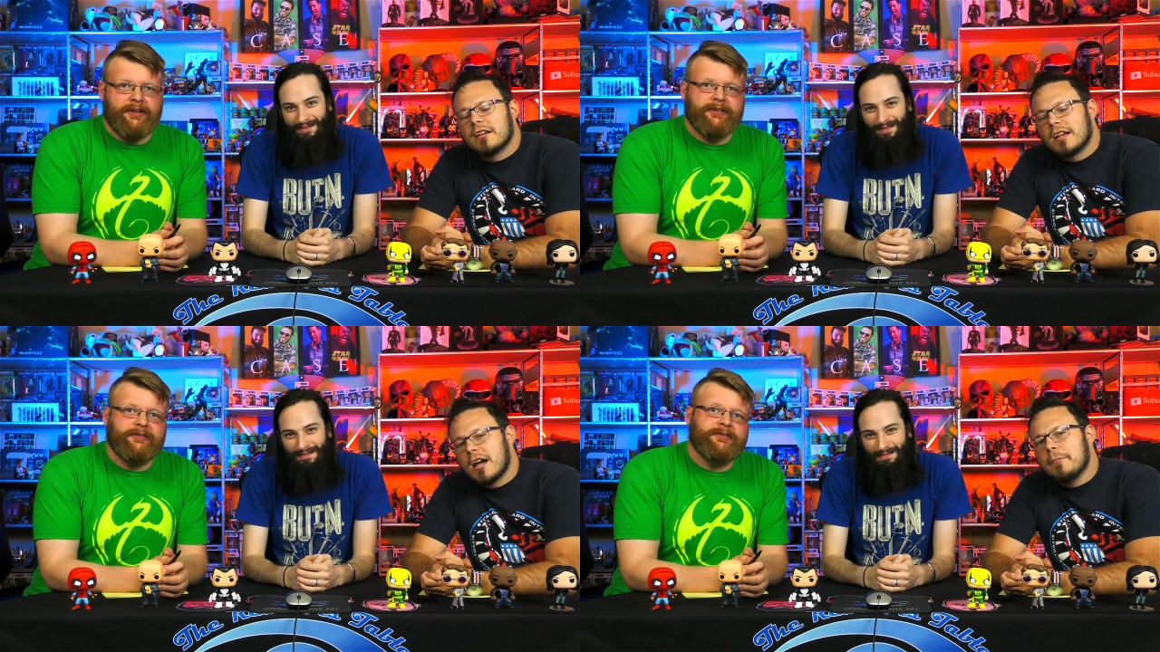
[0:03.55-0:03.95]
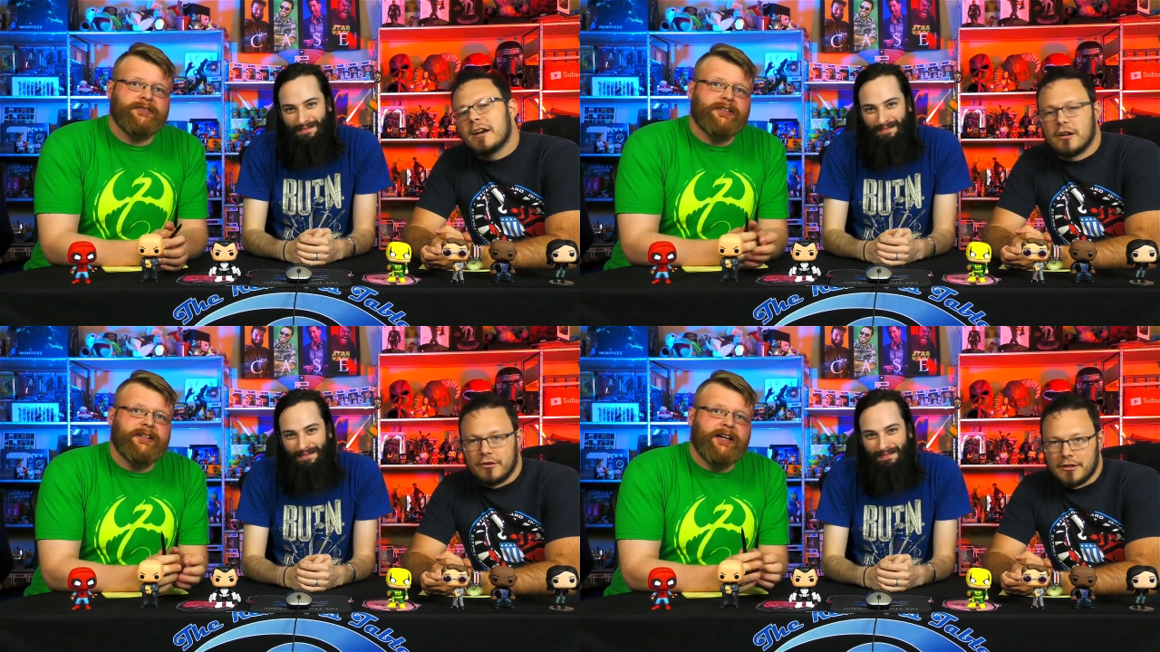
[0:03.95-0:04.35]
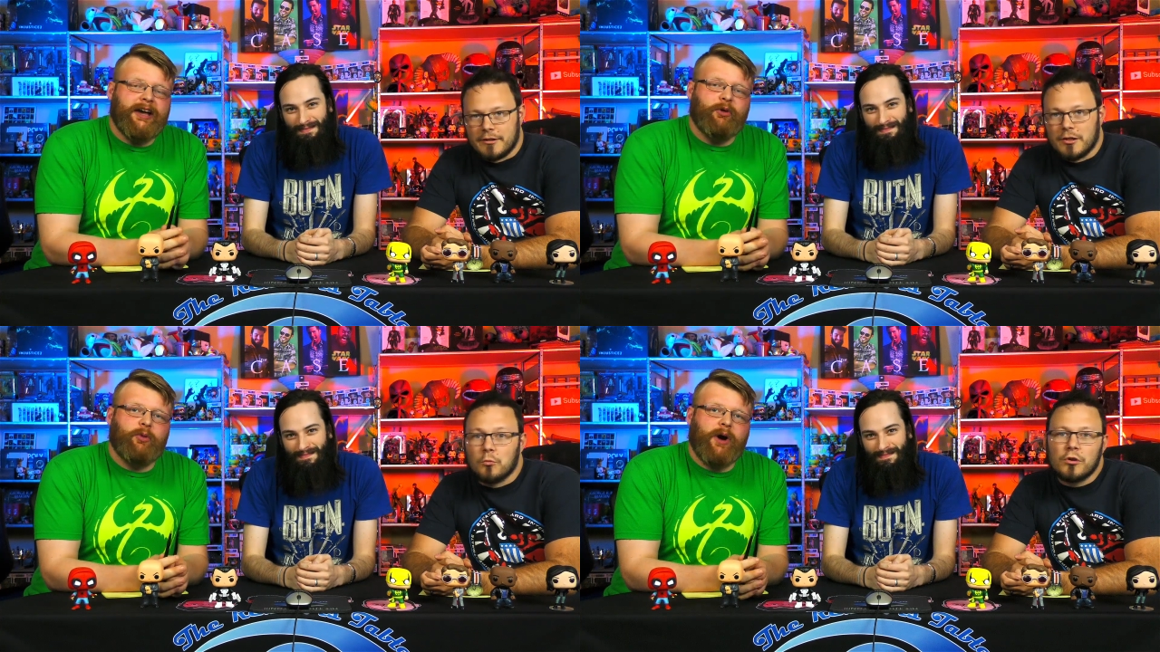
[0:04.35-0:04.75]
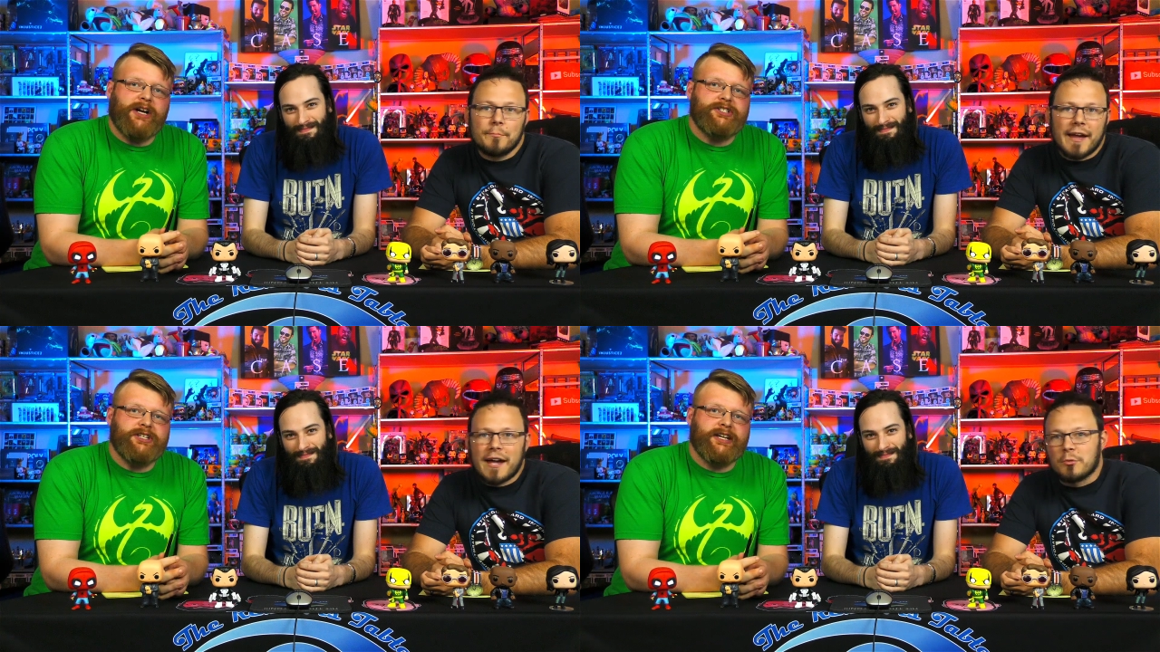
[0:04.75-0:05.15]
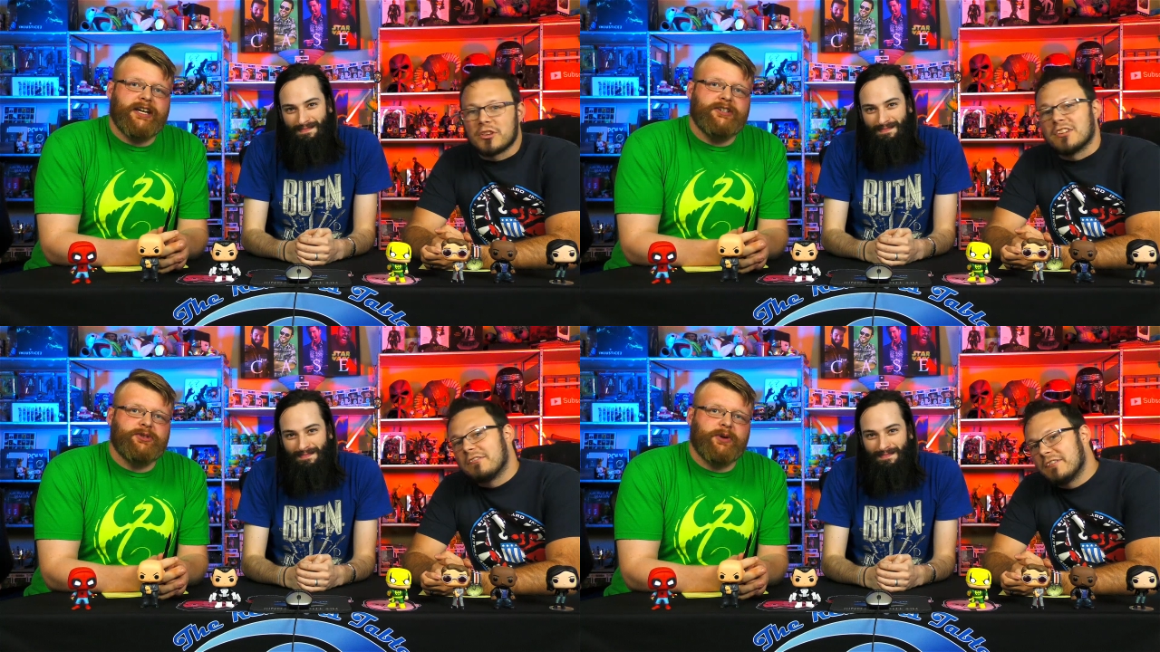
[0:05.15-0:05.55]
Speaker 1: And I'm Aaron. And we're, and we're watching
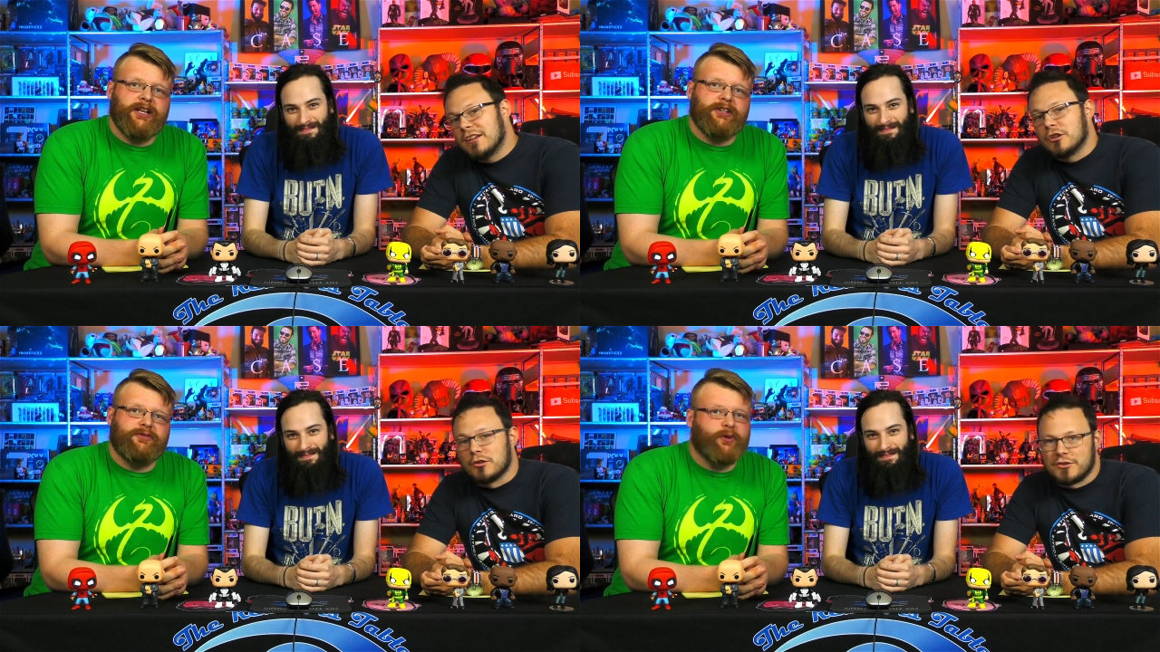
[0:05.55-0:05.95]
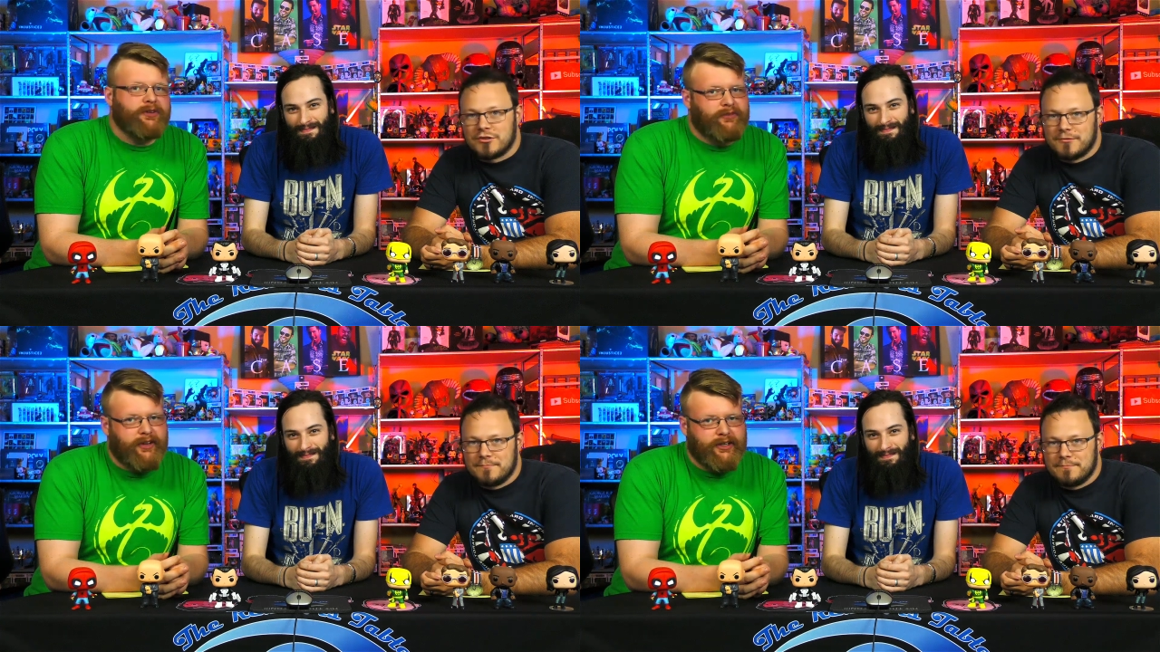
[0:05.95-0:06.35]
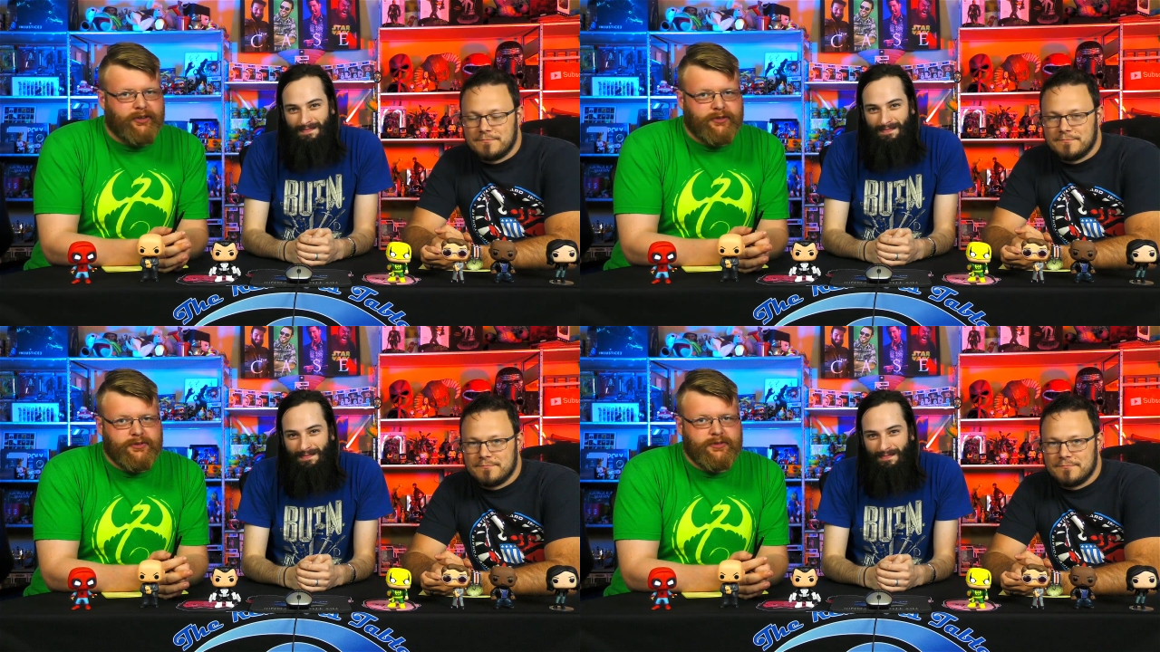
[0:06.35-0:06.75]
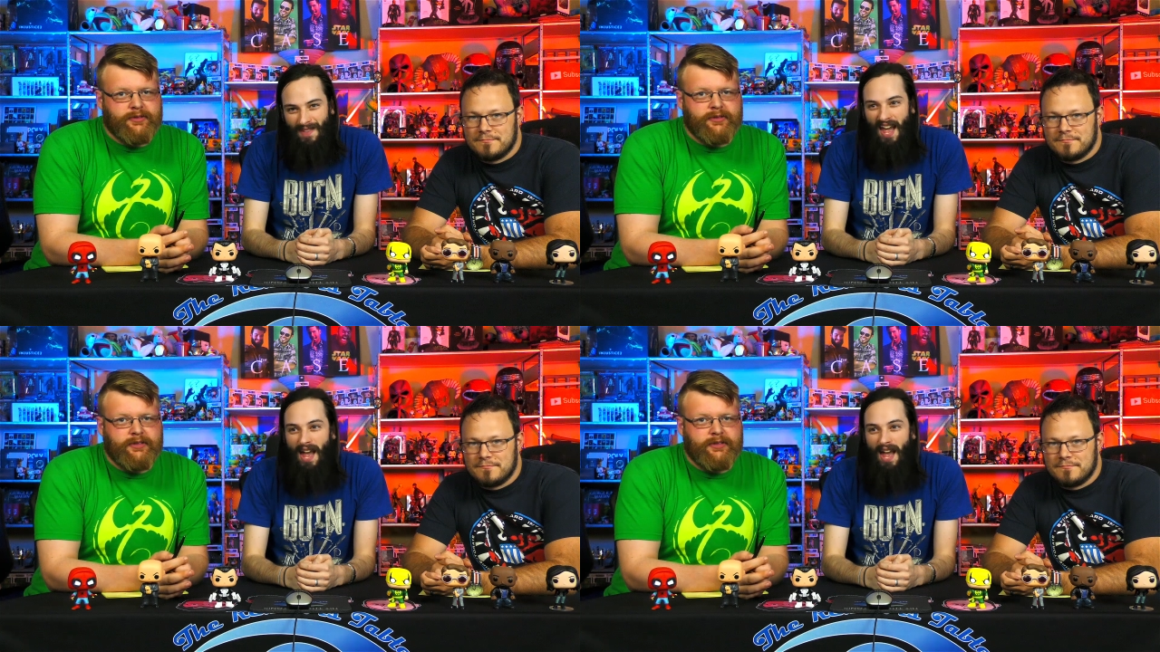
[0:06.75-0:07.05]
a trailer Defenders. for Defenders.